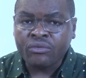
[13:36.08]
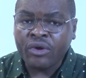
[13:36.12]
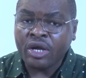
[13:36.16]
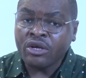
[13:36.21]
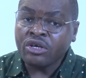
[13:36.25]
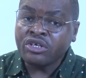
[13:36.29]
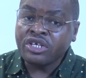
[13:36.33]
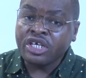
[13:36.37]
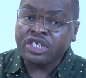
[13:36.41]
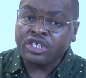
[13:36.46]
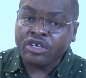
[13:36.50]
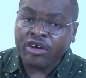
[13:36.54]

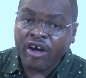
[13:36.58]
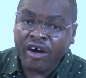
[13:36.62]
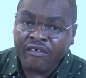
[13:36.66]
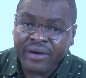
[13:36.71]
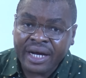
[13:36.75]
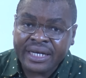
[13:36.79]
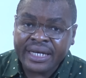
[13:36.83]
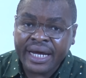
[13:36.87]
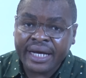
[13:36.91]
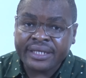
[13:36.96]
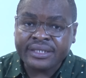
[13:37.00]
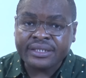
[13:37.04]
When you
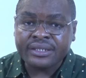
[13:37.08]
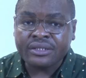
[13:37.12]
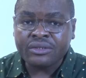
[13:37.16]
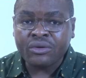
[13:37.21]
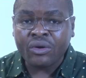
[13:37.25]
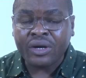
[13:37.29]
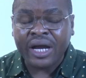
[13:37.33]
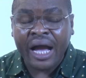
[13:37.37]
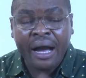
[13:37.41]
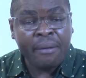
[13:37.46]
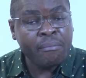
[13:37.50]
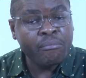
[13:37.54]
discover that
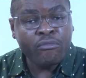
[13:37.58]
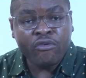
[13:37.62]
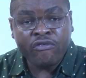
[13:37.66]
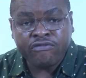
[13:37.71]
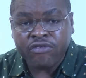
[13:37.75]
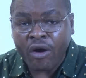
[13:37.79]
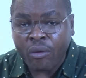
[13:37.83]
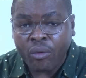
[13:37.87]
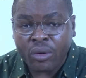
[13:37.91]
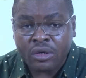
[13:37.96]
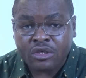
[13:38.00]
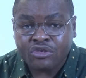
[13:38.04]
you can't
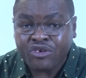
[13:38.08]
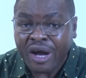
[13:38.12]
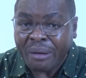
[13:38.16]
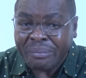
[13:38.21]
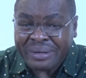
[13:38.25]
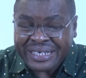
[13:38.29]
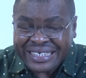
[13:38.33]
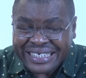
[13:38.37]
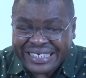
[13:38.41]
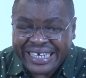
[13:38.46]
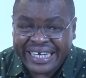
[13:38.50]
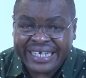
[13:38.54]
move forward, you
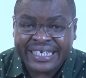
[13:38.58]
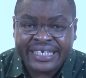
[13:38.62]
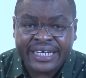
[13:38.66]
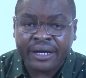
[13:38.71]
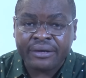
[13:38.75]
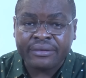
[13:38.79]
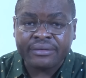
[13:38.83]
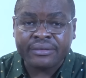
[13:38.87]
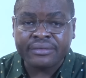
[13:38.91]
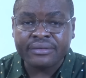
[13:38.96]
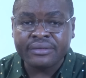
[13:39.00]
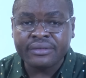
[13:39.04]
have been chained
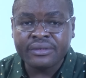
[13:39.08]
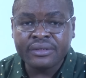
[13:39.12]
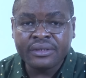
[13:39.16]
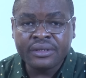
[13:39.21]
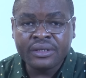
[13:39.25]
down.